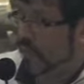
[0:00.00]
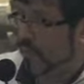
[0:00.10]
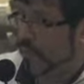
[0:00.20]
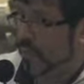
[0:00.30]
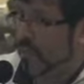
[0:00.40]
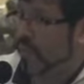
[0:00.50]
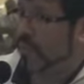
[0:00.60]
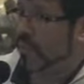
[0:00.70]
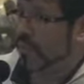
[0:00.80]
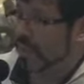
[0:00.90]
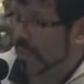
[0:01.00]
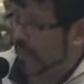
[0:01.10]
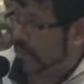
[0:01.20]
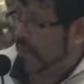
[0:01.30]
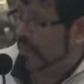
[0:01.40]
are familiar,
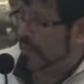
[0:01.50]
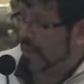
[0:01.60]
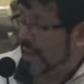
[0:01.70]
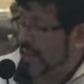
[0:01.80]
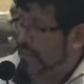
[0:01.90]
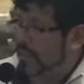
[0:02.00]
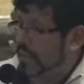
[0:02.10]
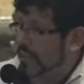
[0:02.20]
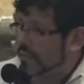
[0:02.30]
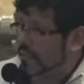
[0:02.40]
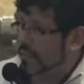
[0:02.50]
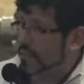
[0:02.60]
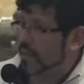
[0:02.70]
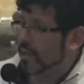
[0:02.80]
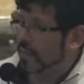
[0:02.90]
coming back with a catheter, getting the
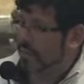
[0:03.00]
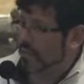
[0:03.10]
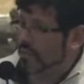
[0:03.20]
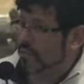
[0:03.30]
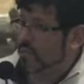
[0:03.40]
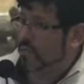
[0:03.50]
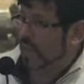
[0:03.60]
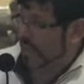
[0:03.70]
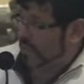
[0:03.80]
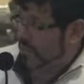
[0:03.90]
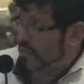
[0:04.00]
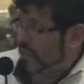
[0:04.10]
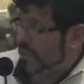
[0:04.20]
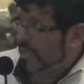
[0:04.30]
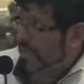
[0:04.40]
cystogram, and making sure that there's no
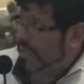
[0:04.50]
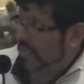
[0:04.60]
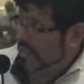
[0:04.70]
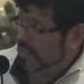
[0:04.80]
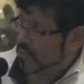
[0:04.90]
leaks. It's